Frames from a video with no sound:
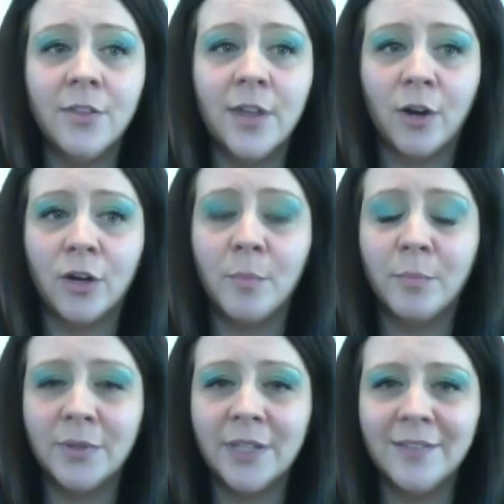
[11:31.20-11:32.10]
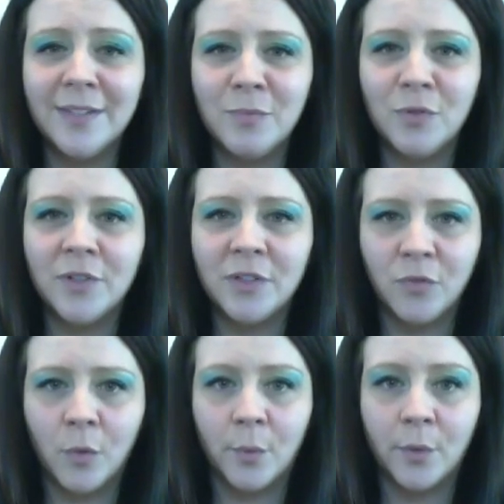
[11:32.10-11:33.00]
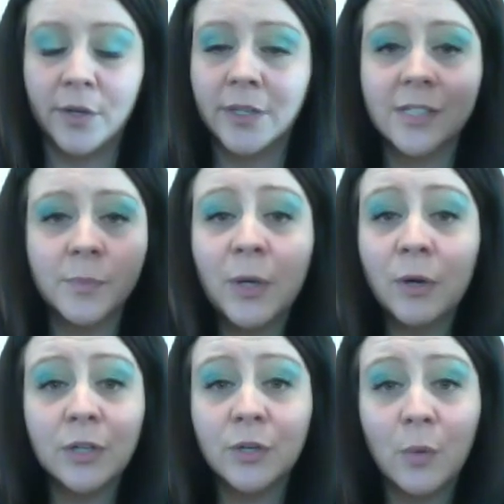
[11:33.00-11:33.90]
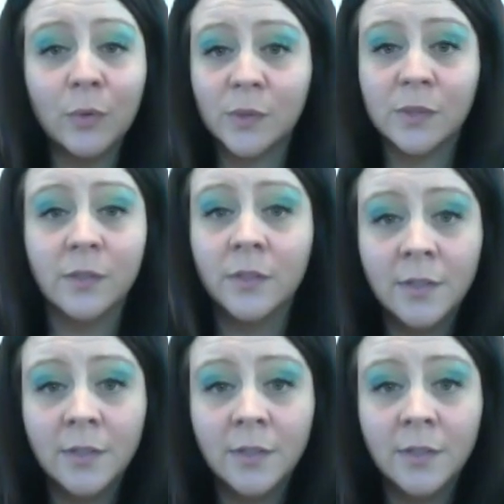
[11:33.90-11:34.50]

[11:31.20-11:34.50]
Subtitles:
They are completely moving forward. Spirit knows.